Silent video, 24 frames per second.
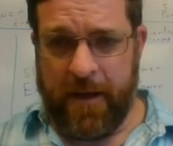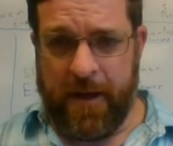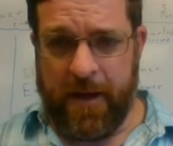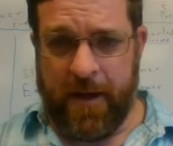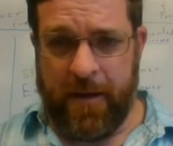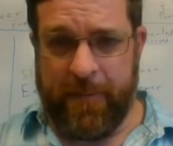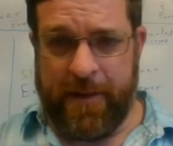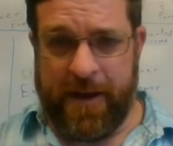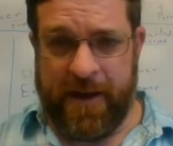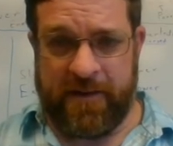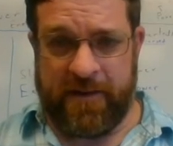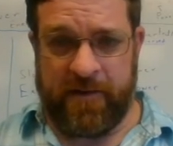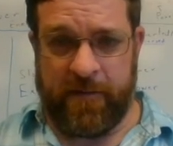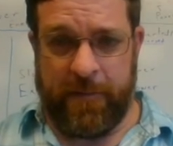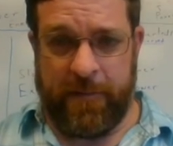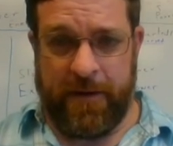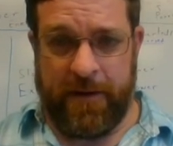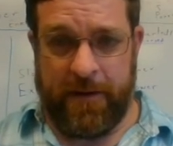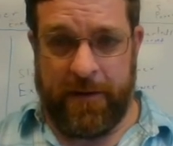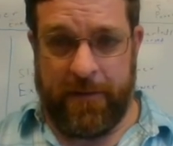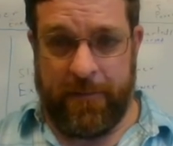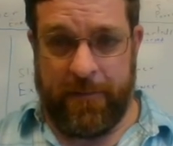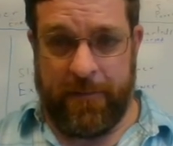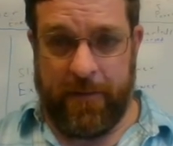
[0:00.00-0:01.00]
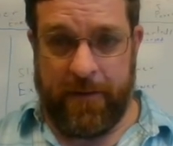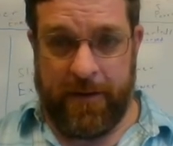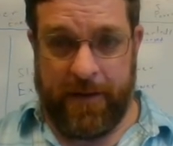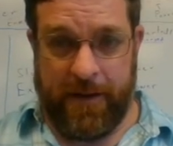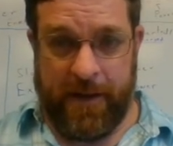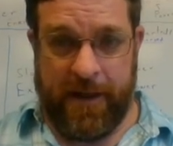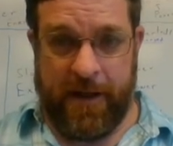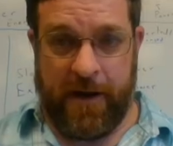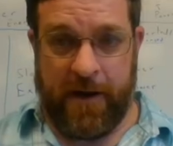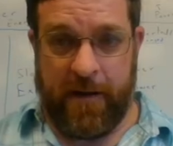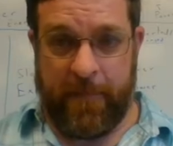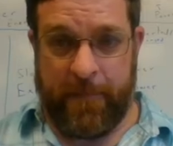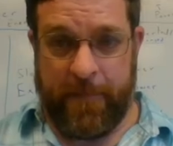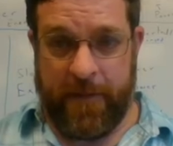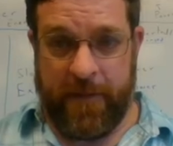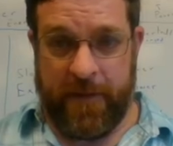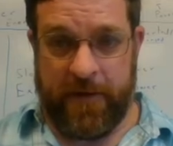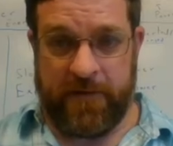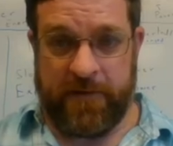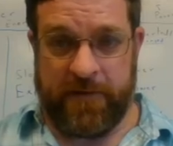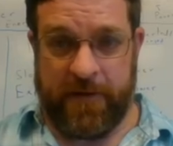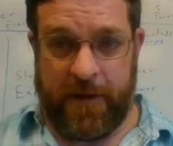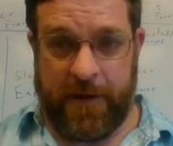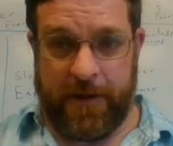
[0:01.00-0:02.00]
um, it has to be heated up by
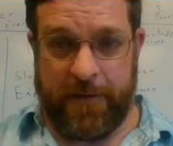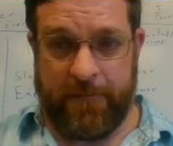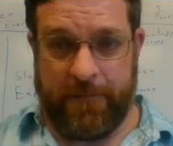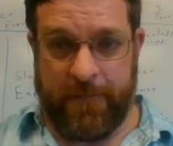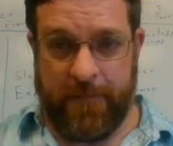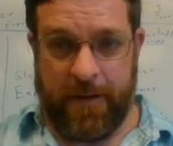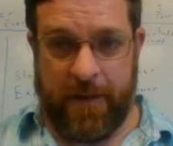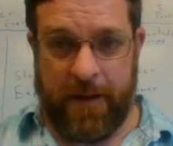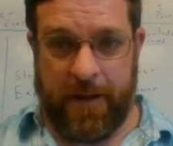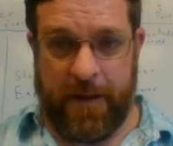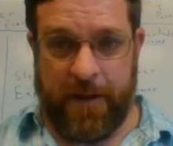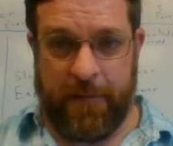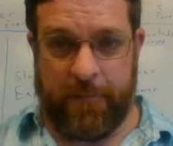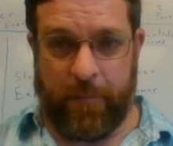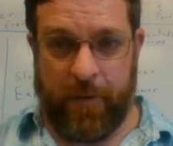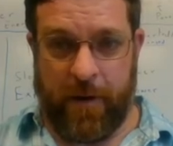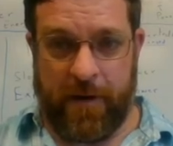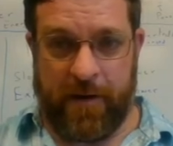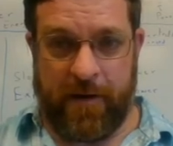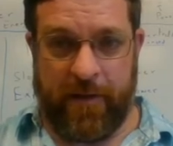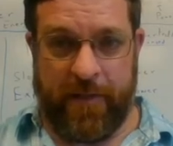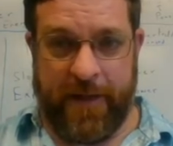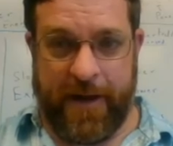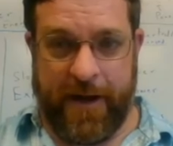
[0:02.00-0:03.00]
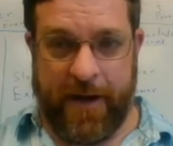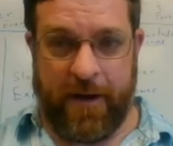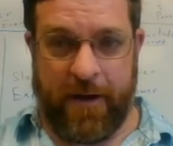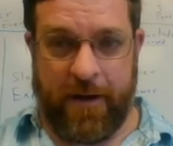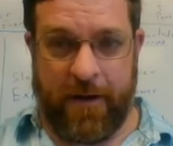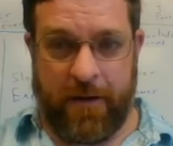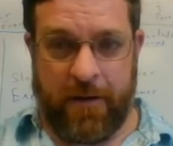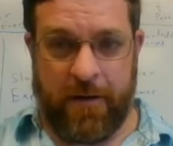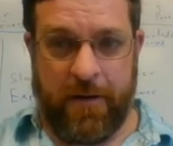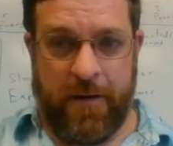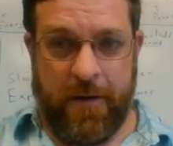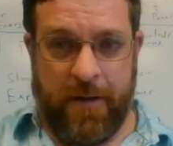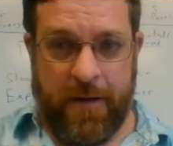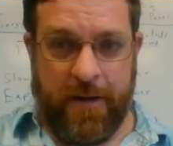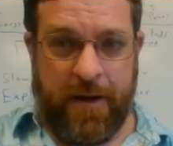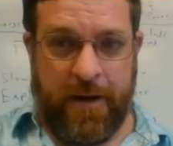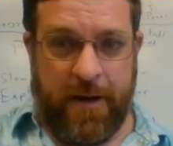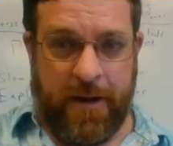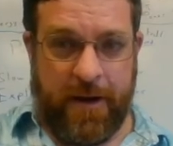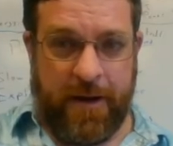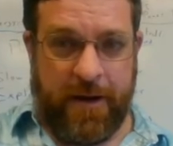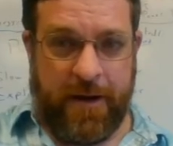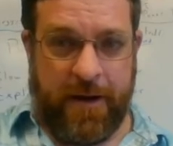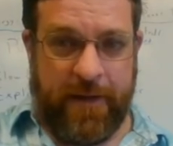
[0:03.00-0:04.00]
the sun, brought into the air,
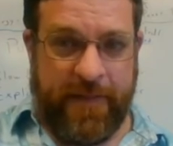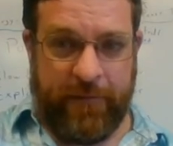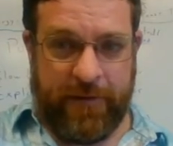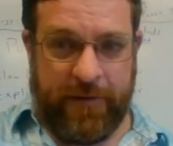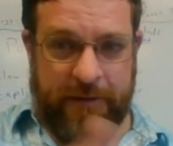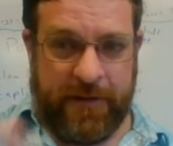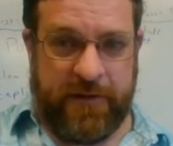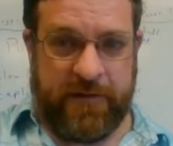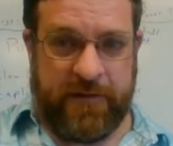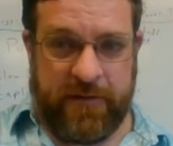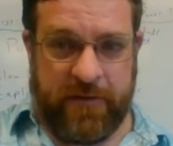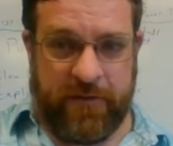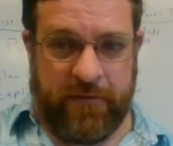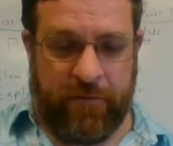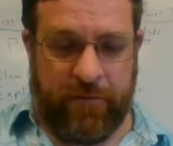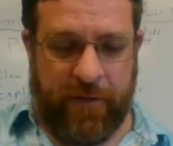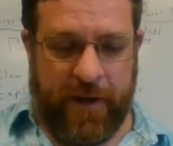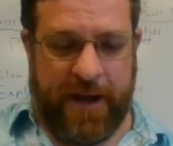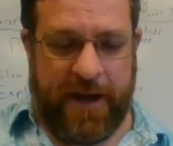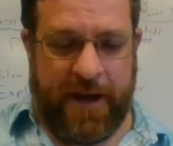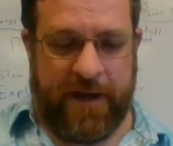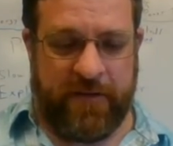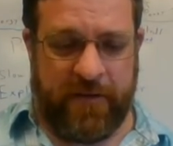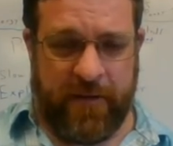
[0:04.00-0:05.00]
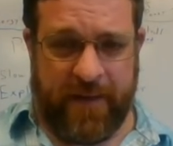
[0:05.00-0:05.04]
and then released as rain.